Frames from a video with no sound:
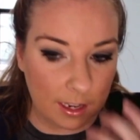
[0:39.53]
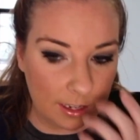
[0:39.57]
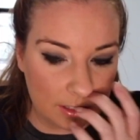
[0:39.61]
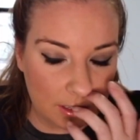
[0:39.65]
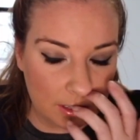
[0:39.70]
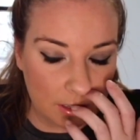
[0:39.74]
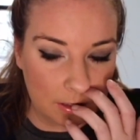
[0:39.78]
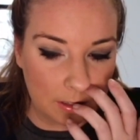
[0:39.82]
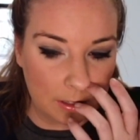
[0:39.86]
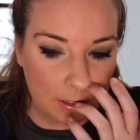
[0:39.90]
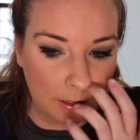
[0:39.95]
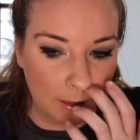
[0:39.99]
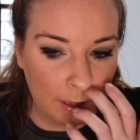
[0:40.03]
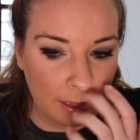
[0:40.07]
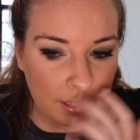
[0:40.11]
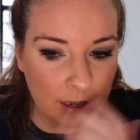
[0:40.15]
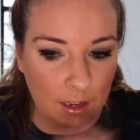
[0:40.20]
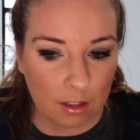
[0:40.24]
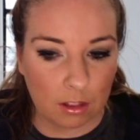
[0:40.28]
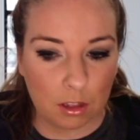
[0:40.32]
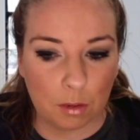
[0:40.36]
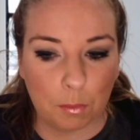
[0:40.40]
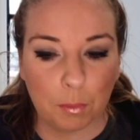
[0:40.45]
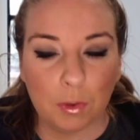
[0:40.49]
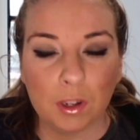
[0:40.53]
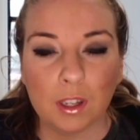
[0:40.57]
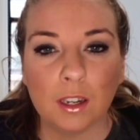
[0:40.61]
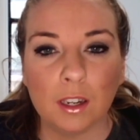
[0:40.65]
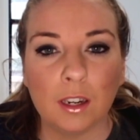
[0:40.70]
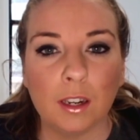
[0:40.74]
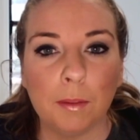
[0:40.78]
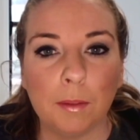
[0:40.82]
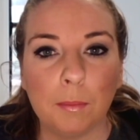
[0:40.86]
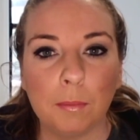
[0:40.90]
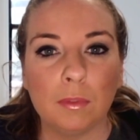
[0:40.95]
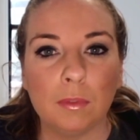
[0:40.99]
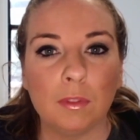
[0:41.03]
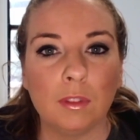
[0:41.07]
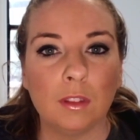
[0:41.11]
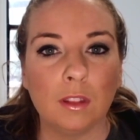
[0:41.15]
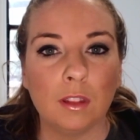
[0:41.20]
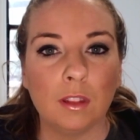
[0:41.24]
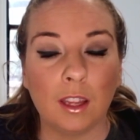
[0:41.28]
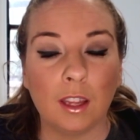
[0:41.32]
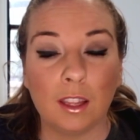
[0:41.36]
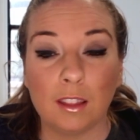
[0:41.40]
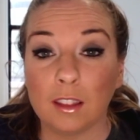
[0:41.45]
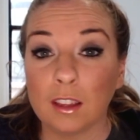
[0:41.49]
It's interesting that now they're bringing in
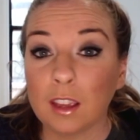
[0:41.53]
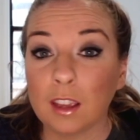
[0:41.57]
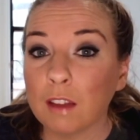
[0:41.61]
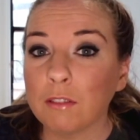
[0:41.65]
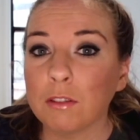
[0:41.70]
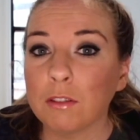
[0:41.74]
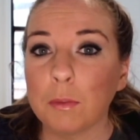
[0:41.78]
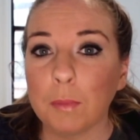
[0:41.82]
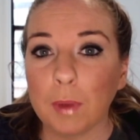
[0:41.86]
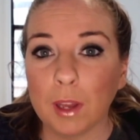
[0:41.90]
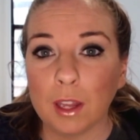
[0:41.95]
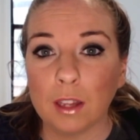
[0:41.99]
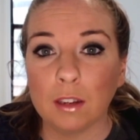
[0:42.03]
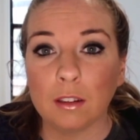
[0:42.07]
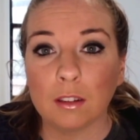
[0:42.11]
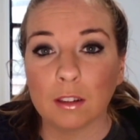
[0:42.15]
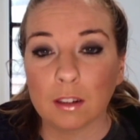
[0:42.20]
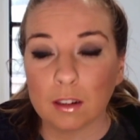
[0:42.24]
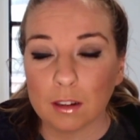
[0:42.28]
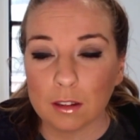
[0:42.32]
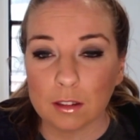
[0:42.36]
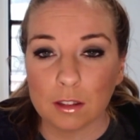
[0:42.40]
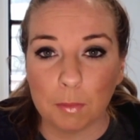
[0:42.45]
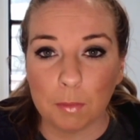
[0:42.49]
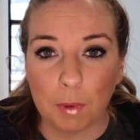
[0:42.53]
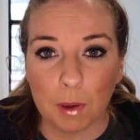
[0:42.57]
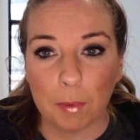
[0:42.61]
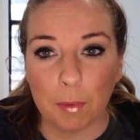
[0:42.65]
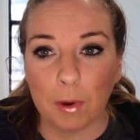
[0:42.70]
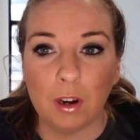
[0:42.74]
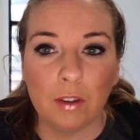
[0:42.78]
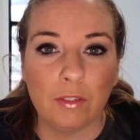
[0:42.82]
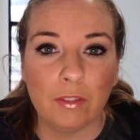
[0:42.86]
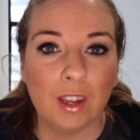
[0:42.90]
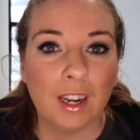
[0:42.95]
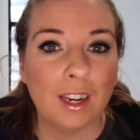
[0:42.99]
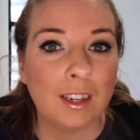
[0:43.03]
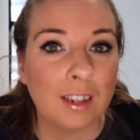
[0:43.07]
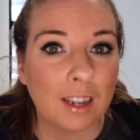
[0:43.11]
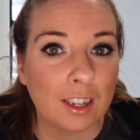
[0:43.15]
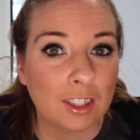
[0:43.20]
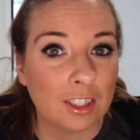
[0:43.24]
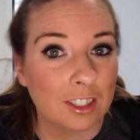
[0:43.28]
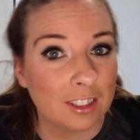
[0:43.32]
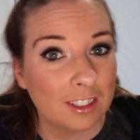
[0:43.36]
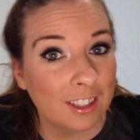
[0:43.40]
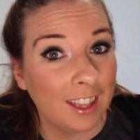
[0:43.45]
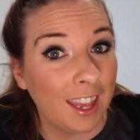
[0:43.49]
like the government to be a part of it and
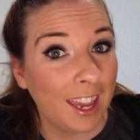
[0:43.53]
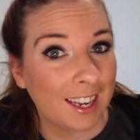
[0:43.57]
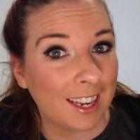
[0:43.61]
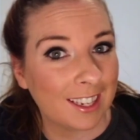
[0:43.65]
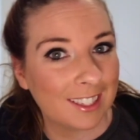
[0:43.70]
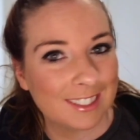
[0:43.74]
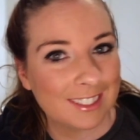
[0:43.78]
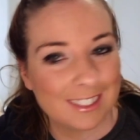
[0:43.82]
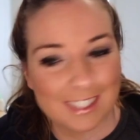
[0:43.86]
not just Lex.